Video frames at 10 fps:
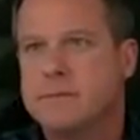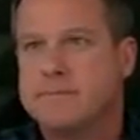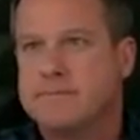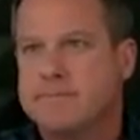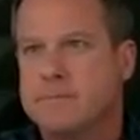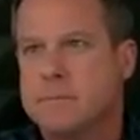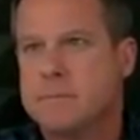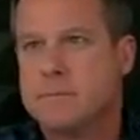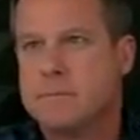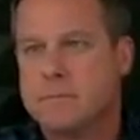
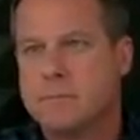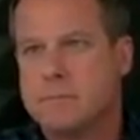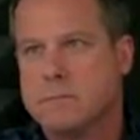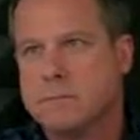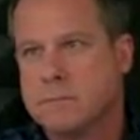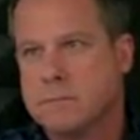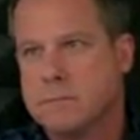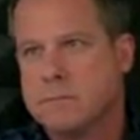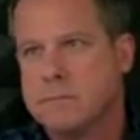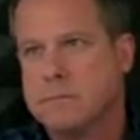
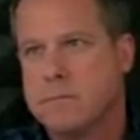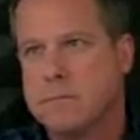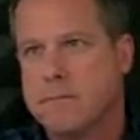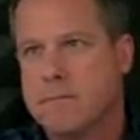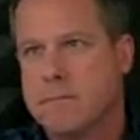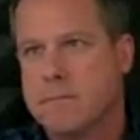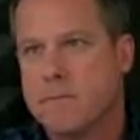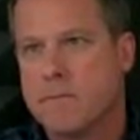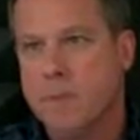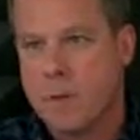
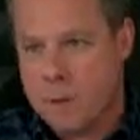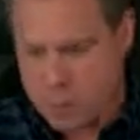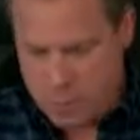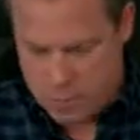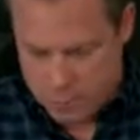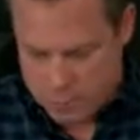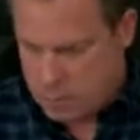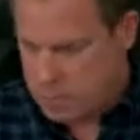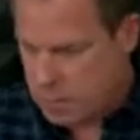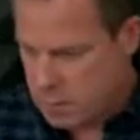
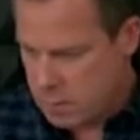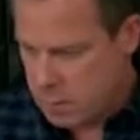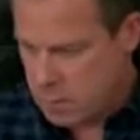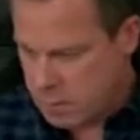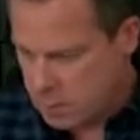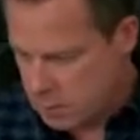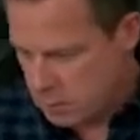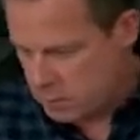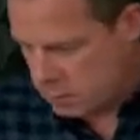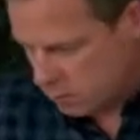
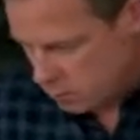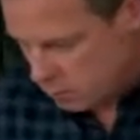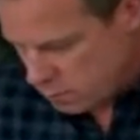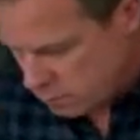The person shown says nothing.